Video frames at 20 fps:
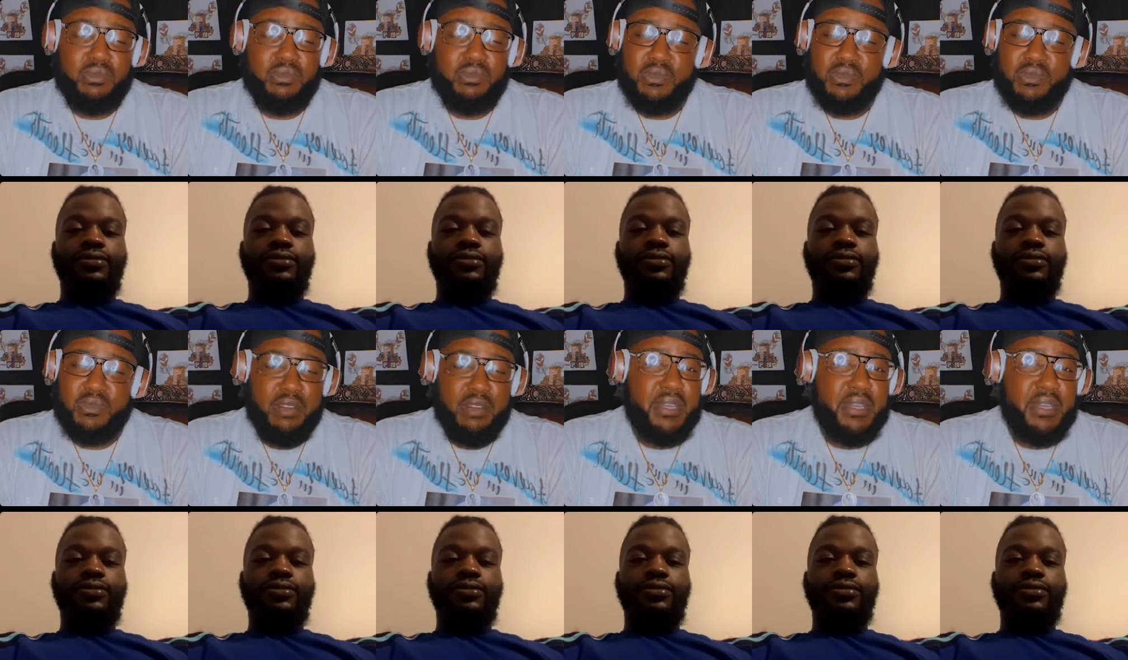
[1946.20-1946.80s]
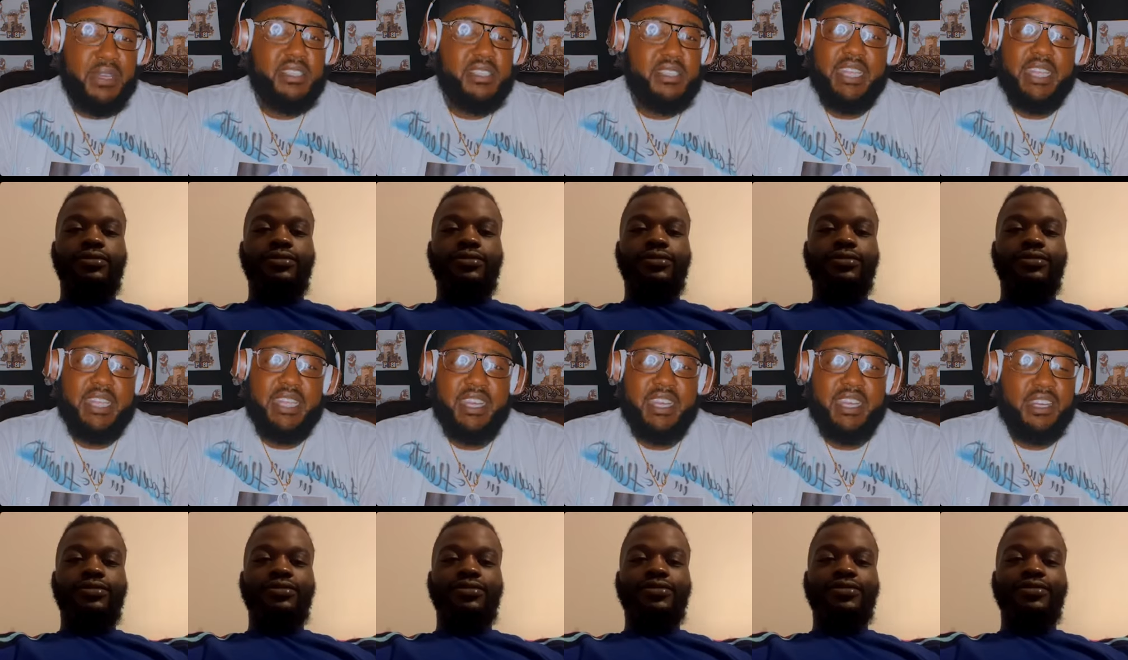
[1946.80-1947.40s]
Speaker 1: got a busy
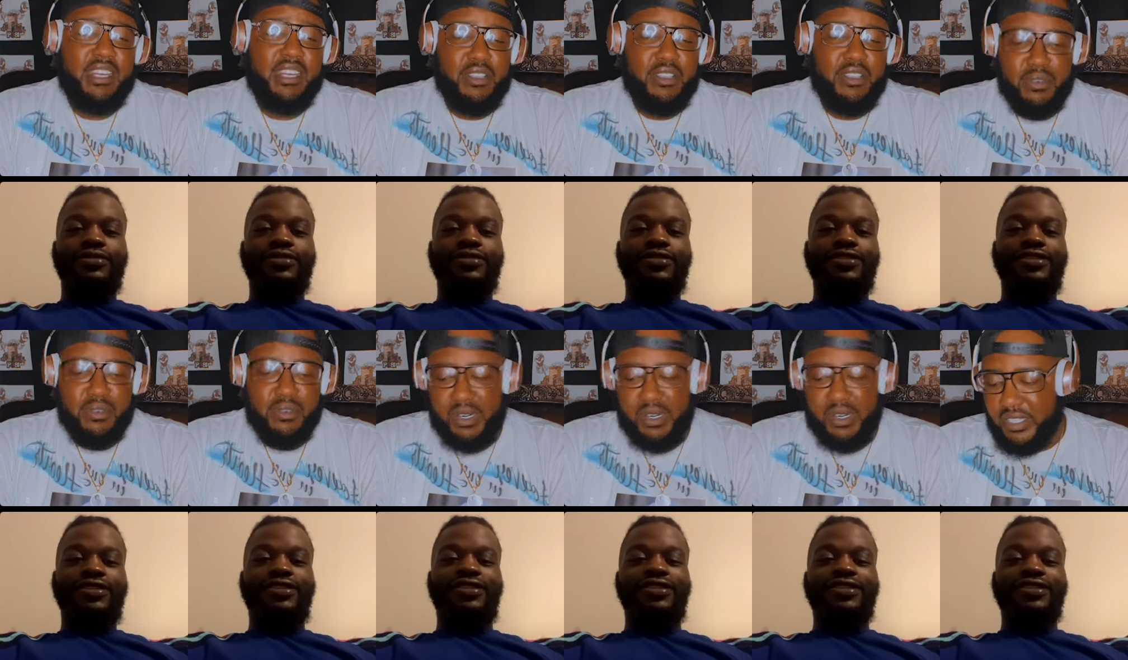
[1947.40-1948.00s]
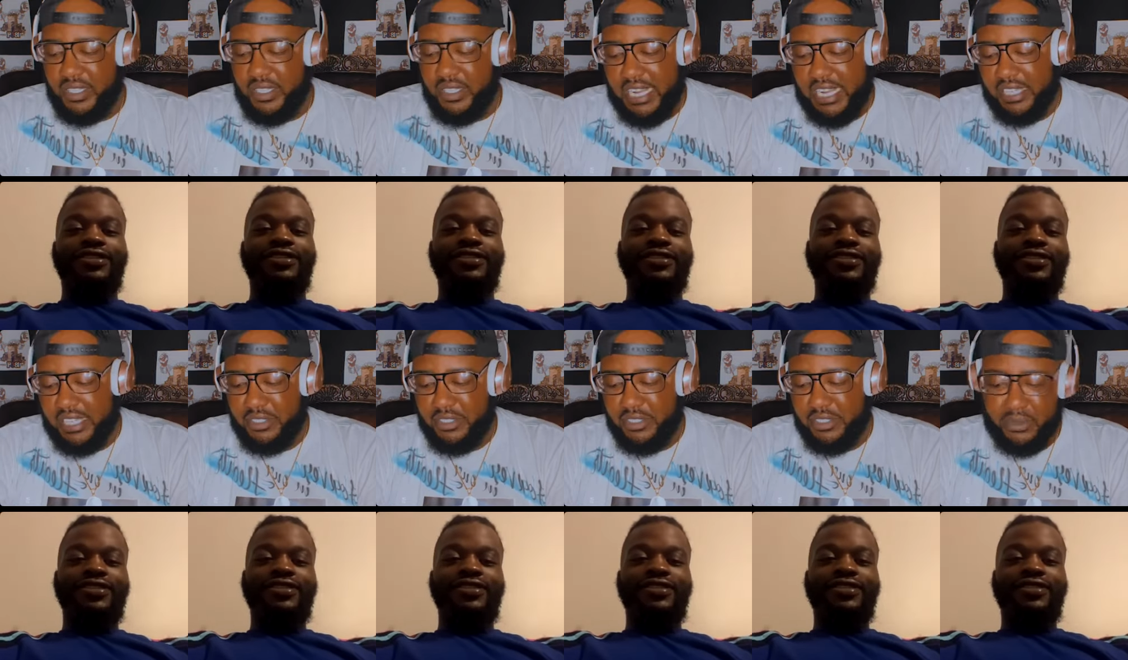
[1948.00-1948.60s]
day ahead of you tomorrow because I
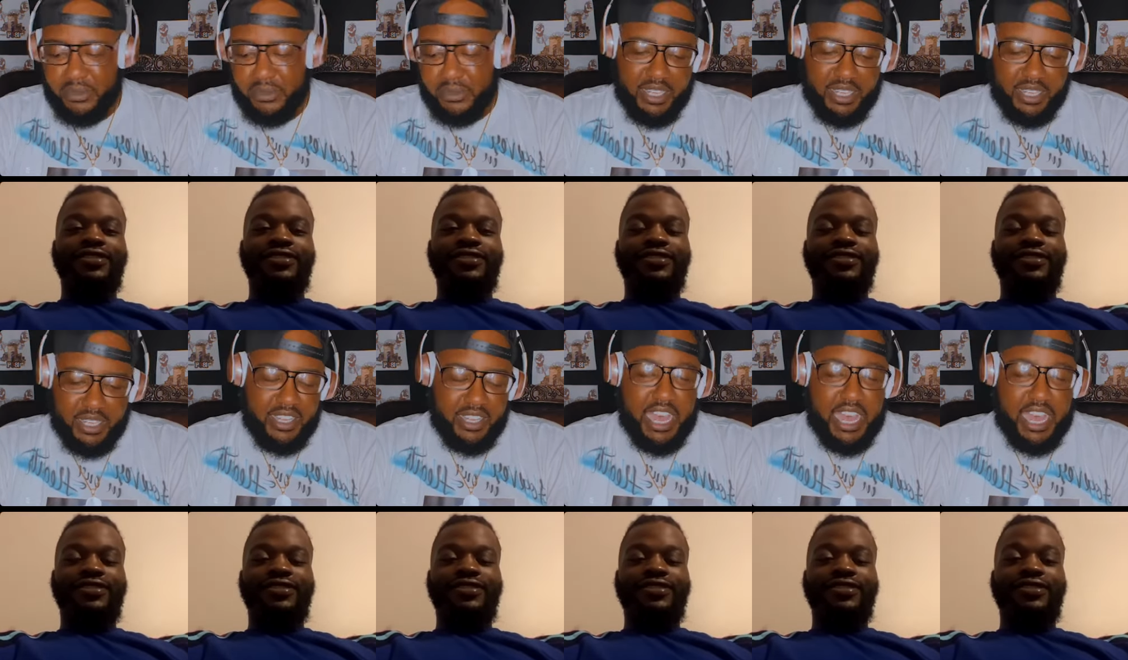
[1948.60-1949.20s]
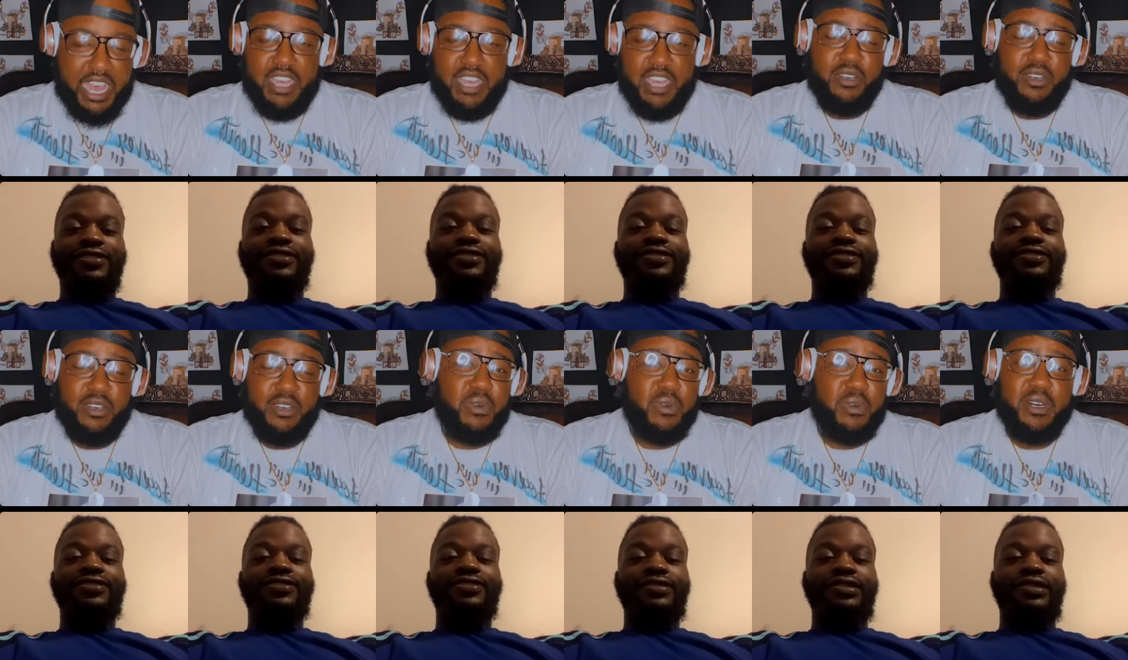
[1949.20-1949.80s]
do. I gotta go
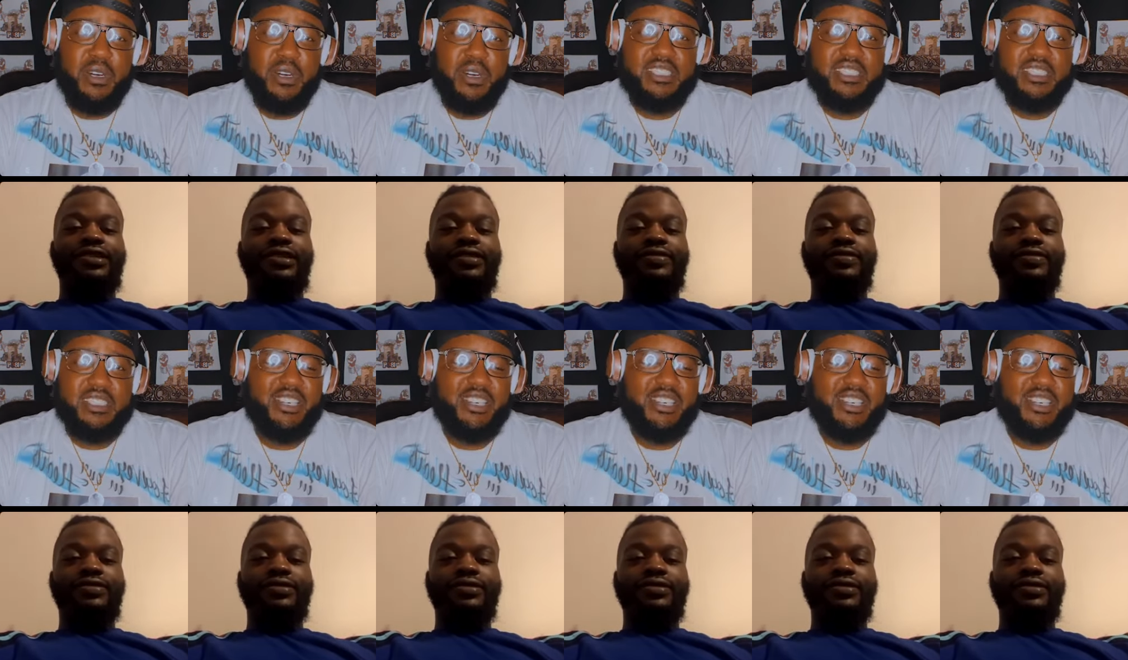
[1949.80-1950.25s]
to work, yes. so